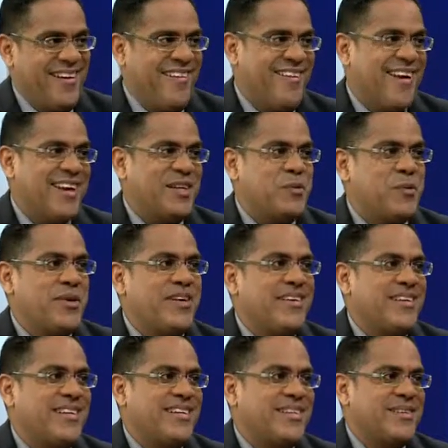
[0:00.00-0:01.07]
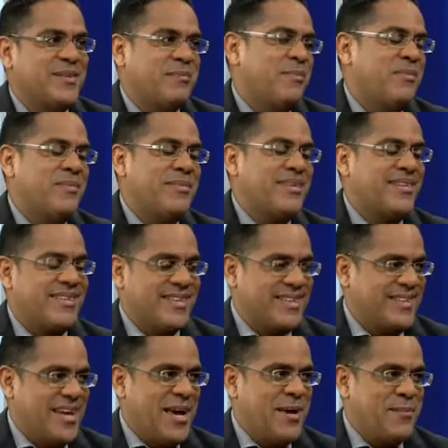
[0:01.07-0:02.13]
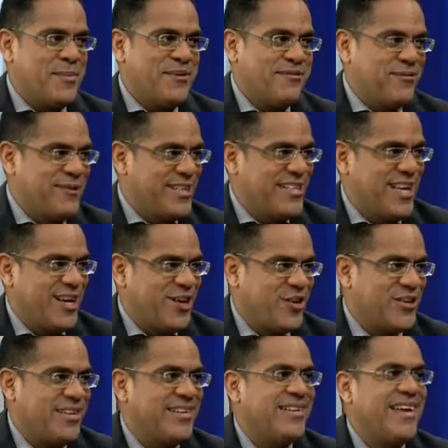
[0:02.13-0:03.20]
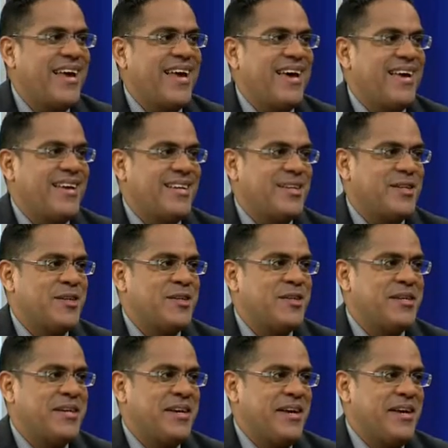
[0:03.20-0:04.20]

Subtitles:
right, we are in a time of recession, and